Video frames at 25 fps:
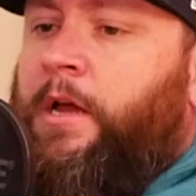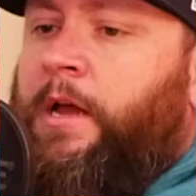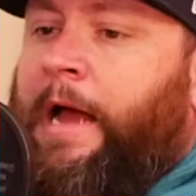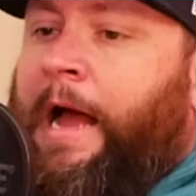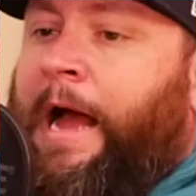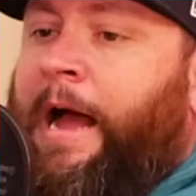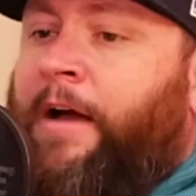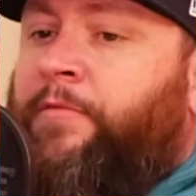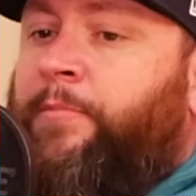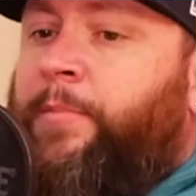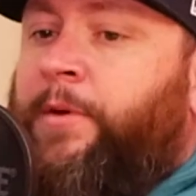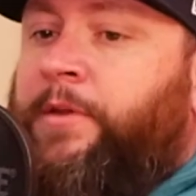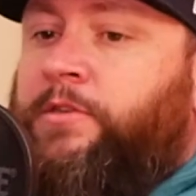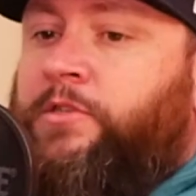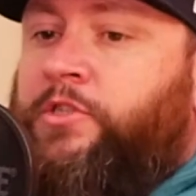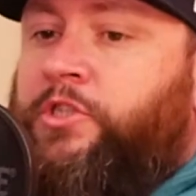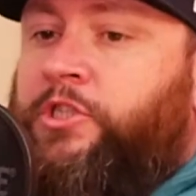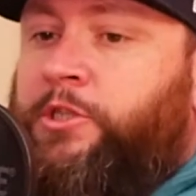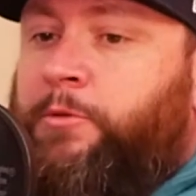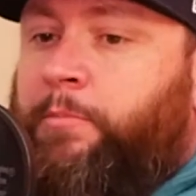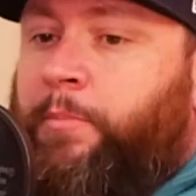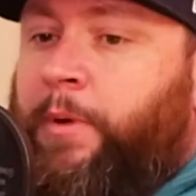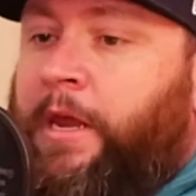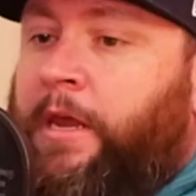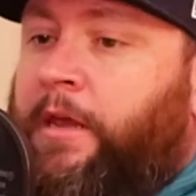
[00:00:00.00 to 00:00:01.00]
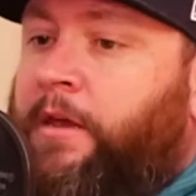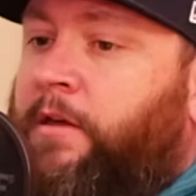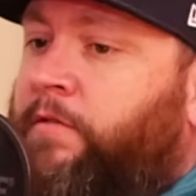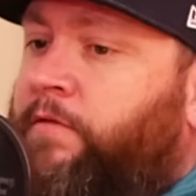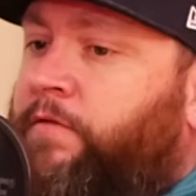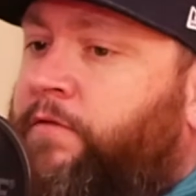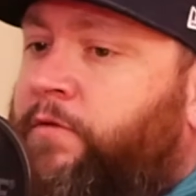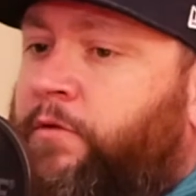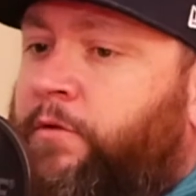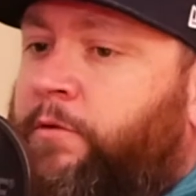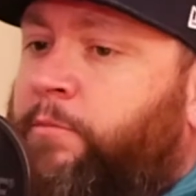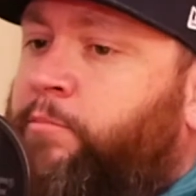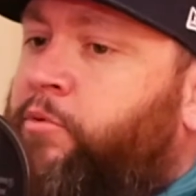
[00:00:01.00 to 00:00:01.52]
I've been speaking
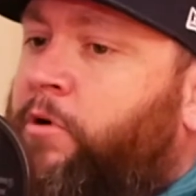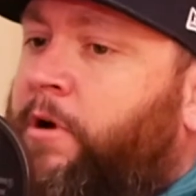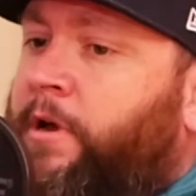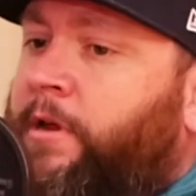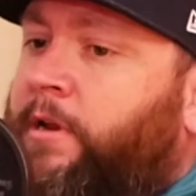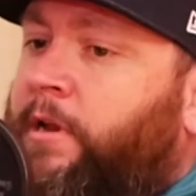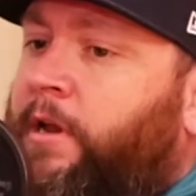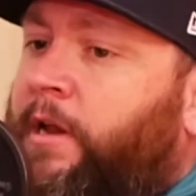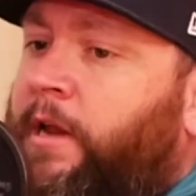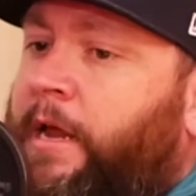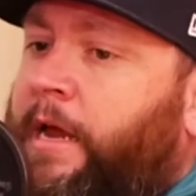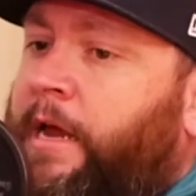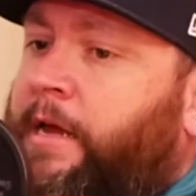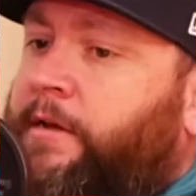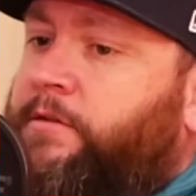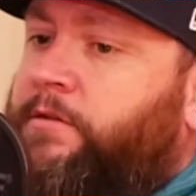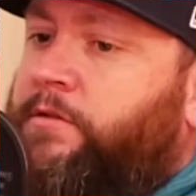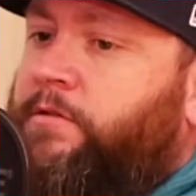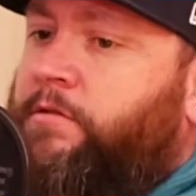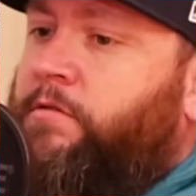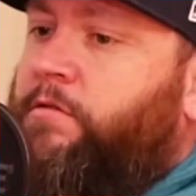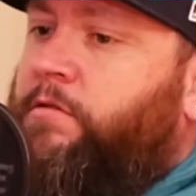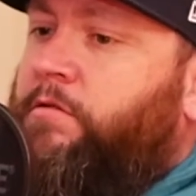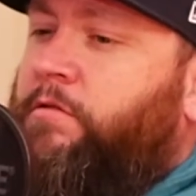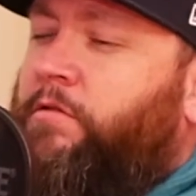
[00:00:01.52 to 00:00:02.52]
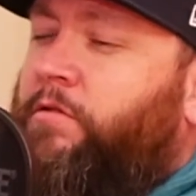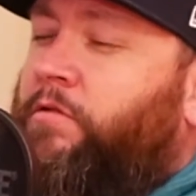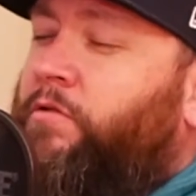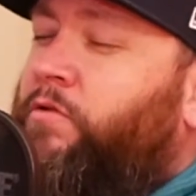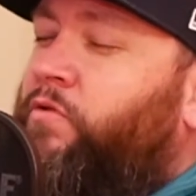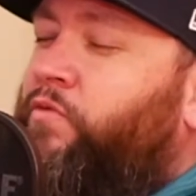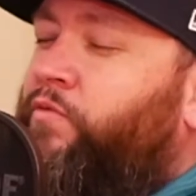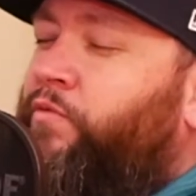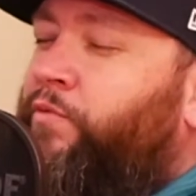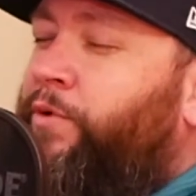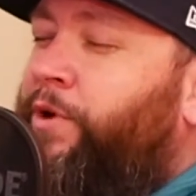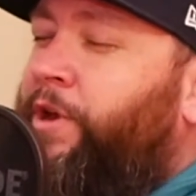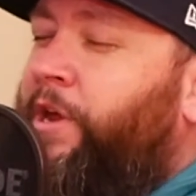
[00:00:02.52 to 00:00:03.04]
for probably the last
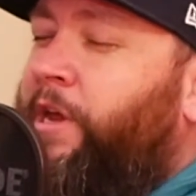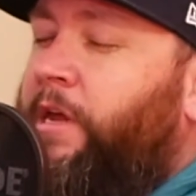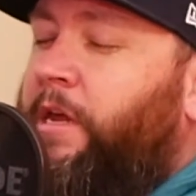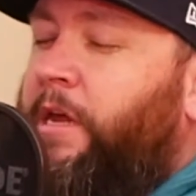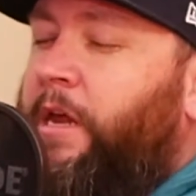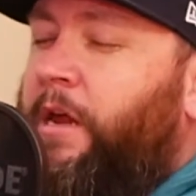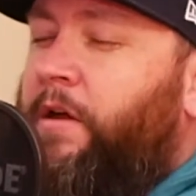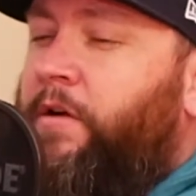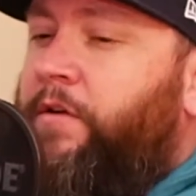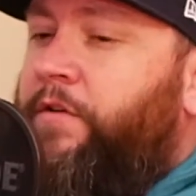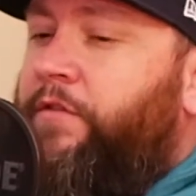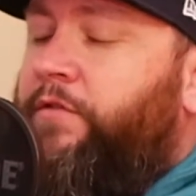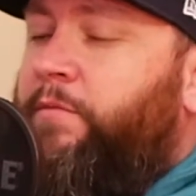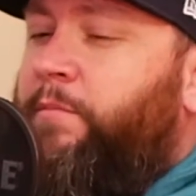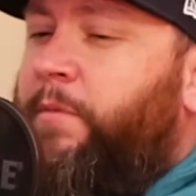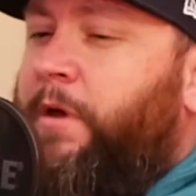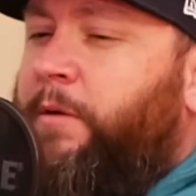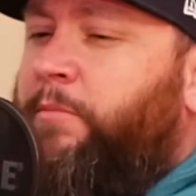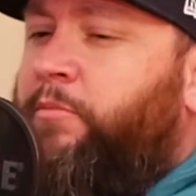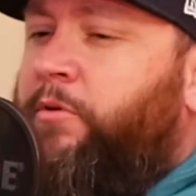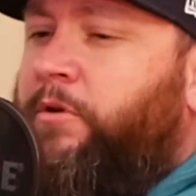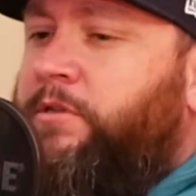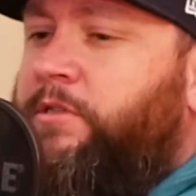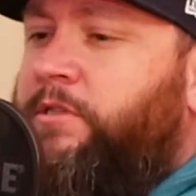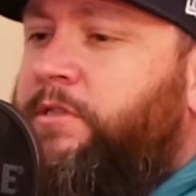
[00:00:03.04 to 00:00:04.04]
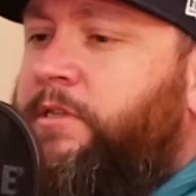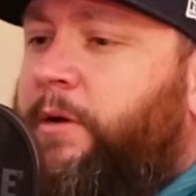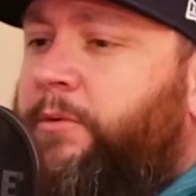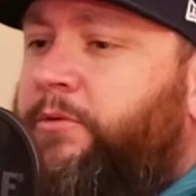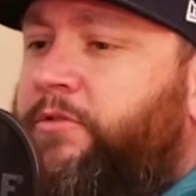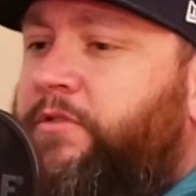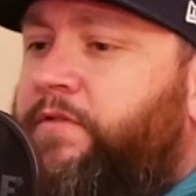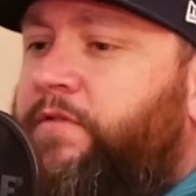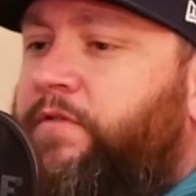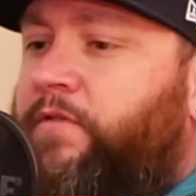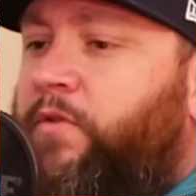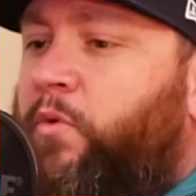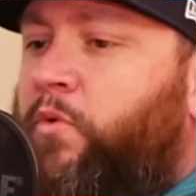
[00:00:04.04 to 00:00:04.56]
3 years, maybe probably since I
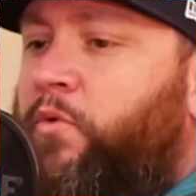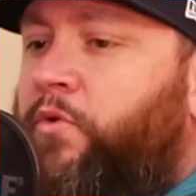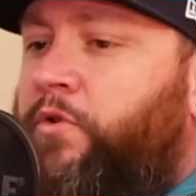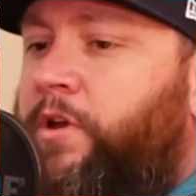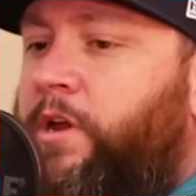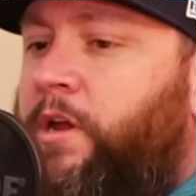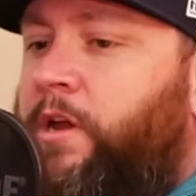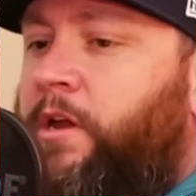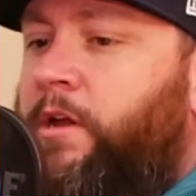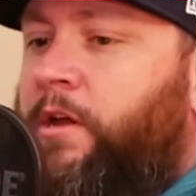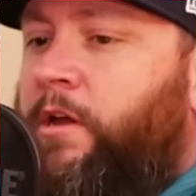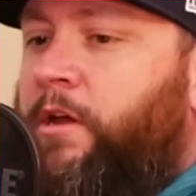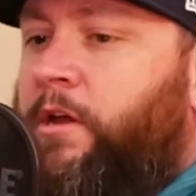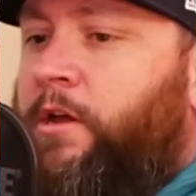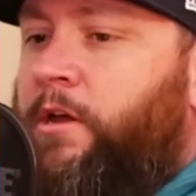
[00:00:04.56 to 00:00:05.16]
was 40.